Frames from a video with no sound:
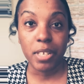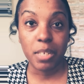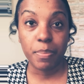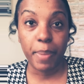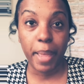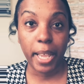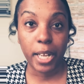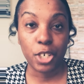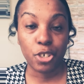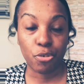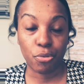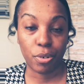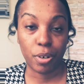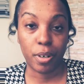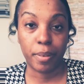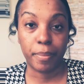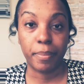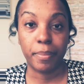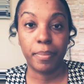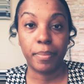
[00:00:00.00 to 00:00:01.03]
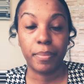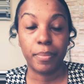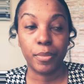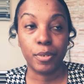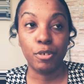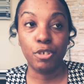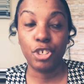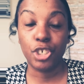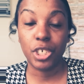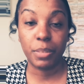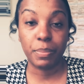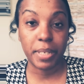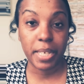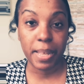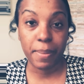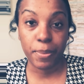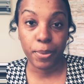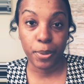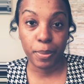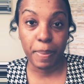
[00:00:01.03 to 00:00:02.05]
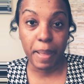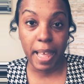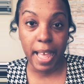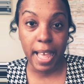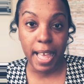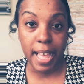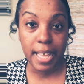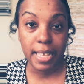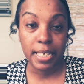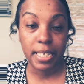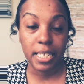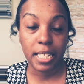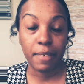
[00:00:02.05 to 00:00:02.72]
Spectrum, you should be able to pass.